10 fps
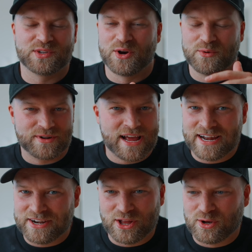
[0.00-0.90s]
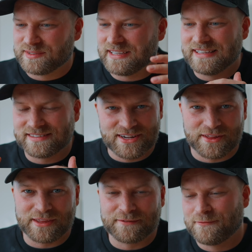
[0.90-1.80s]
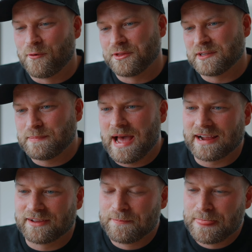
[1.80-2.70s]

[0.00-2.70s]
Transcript: So $99 is nothing for this pack.